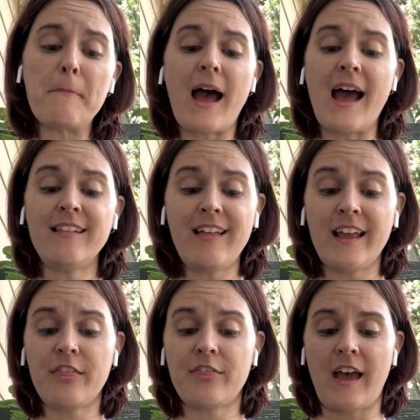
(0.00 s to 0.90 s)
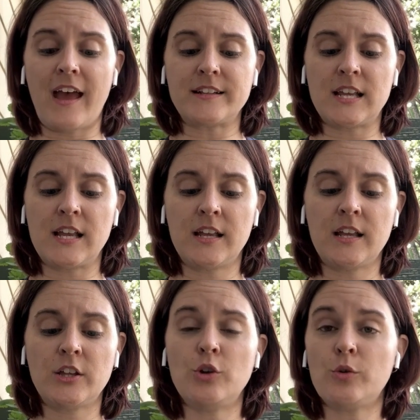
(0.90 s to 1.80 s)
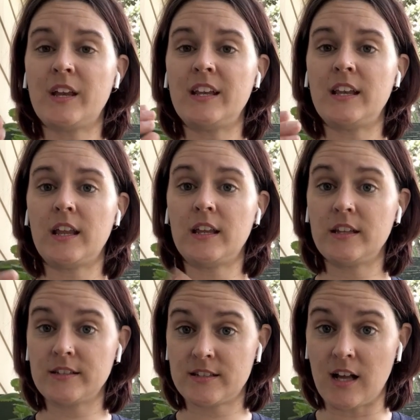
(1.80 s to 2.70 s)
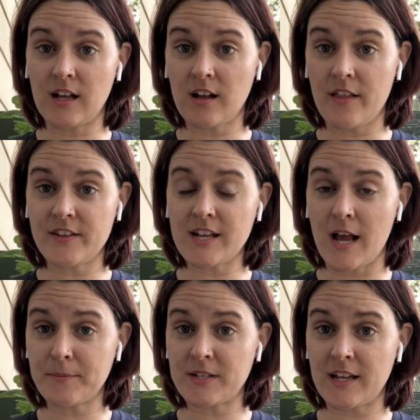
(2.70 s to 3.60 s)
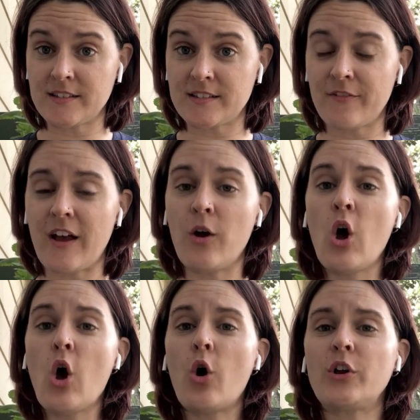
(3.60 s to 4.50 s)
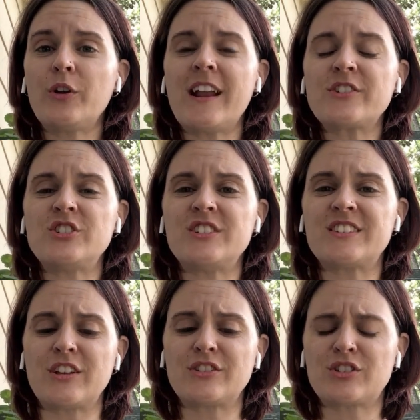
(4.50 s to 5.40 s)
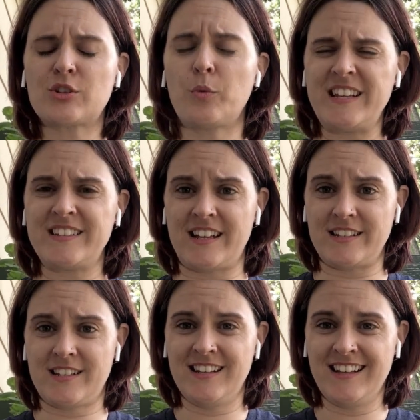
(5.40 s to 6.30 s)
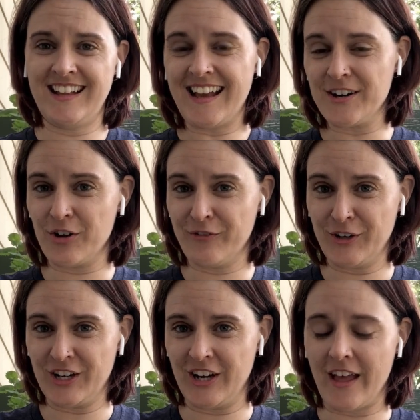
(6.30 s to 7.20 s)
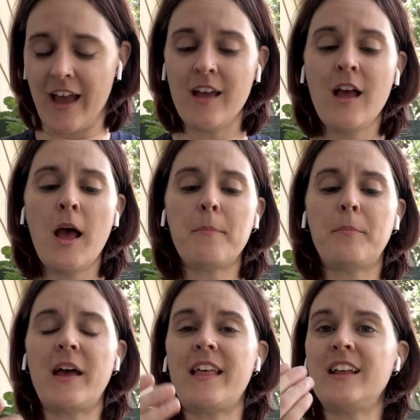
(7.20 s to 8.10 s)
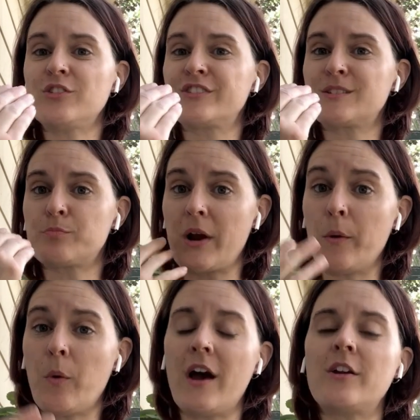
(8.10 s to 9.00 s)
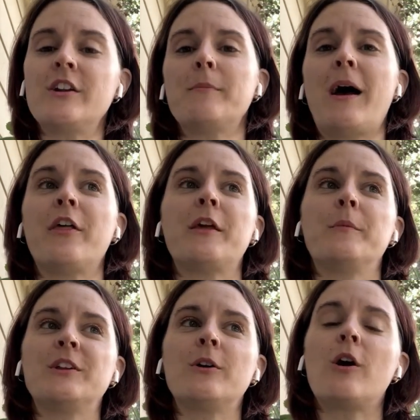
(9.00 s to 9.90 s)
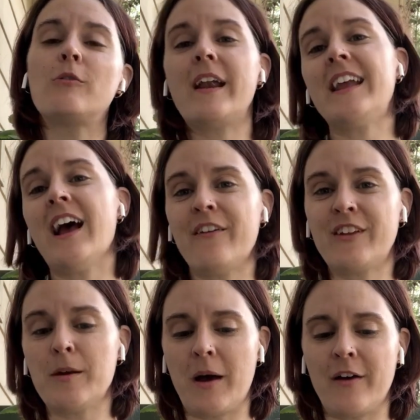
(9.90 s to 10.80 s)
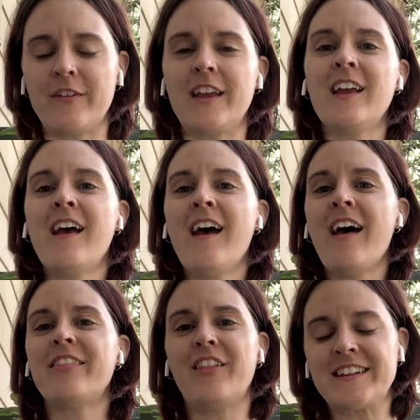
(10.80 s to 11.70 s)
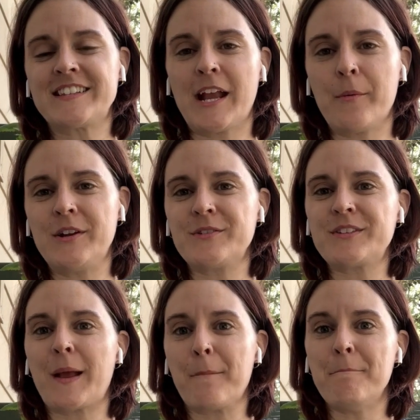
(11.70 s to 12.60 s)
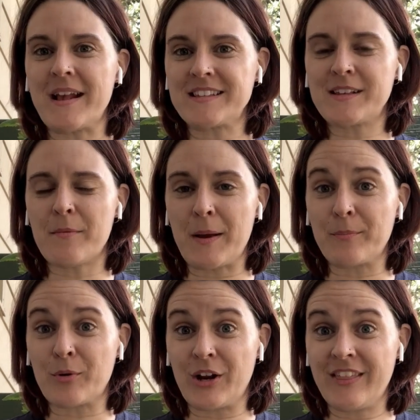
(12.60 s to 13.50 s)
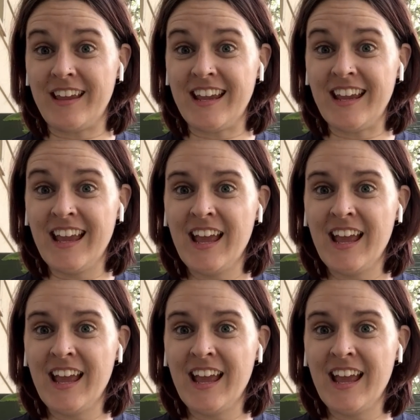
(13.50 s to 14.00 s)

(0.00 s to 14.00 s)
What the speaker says: But I like that you can suck on the top to get stuff out, but you can actually just squeeze it. I don't know if you could hear that, but it'll spray water in your mouth, and when you're already huffing and puffing, the last thing I want to do is like mess up my breathing